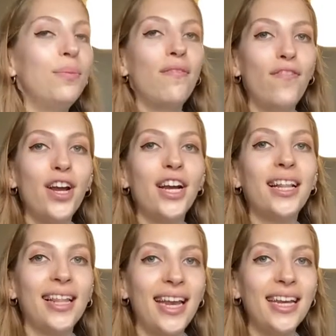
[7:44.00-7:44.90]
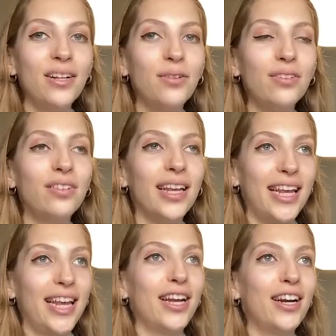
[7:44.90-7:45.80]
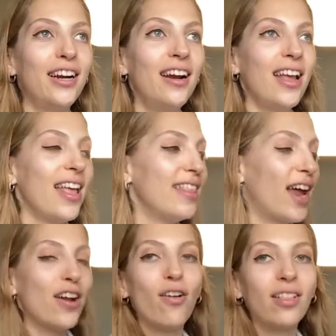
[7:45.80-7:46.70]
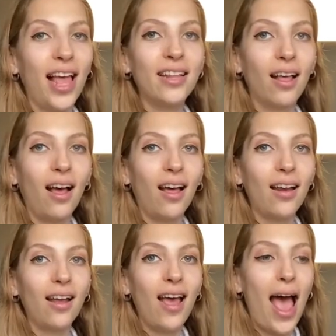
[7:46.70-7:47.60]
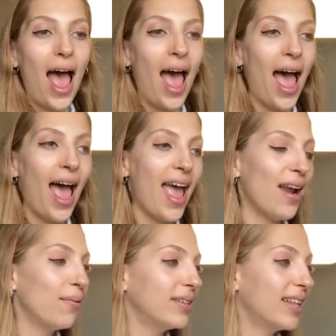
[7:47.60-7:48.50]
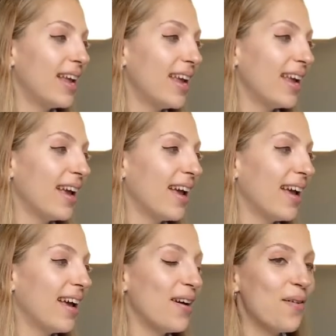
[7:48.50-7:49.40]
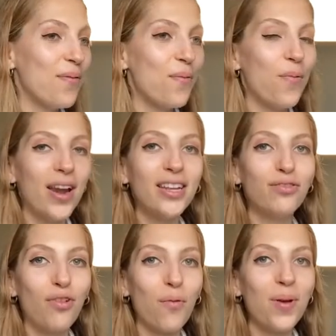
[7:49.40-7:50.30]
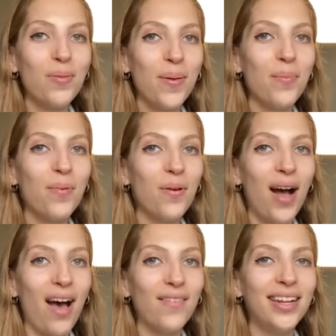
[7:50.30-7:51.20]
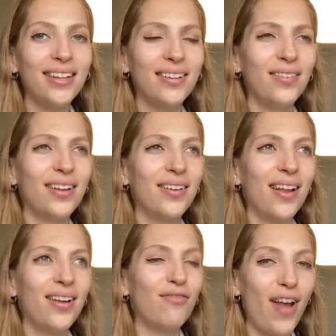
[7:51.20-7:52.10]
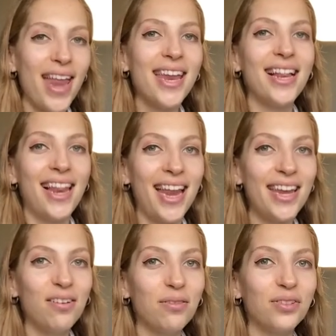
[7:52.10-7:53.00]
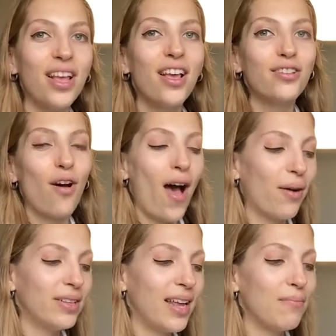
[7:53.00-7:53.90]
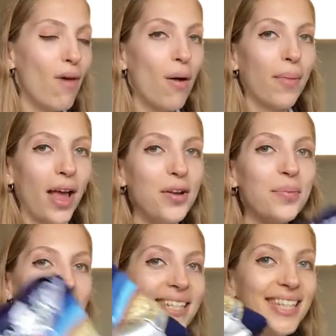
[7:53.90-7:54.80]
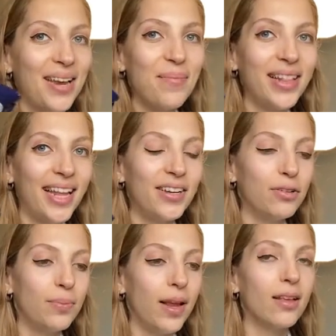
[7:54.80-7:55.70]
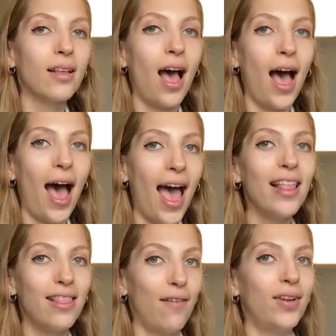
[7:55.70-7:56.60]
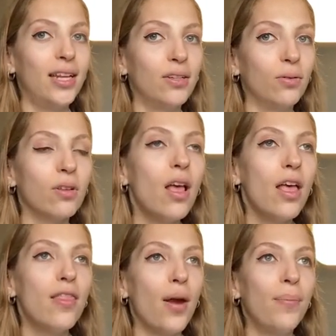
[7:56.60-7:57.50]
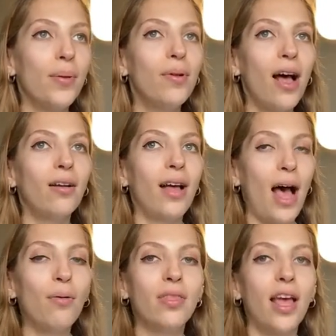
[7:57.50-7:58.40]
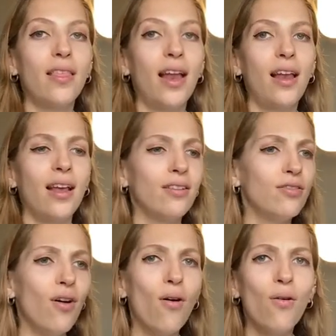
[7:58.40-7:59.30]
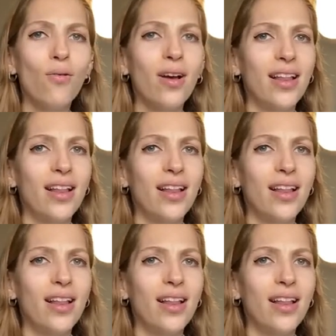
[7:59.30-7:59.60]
be fair, lentils here, they're not like that. And I was like, what is wrong with people having red lentils? So I was like, mom, can you please send me lentils? Because I love lentils. There are people out there that are like, no